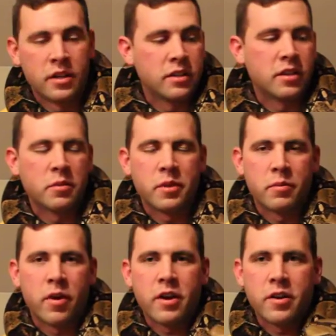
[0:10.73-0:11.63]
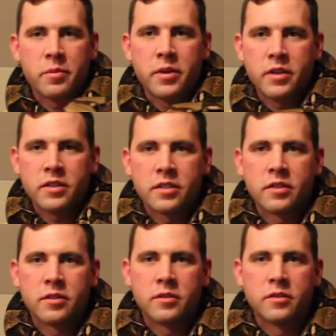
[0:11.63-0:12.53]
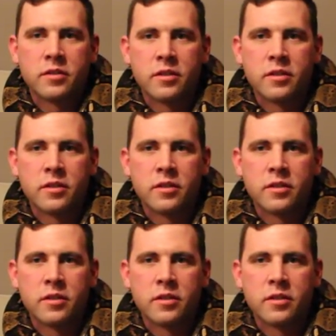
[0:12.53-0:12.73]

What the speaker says: It's a little bit brighter up here, so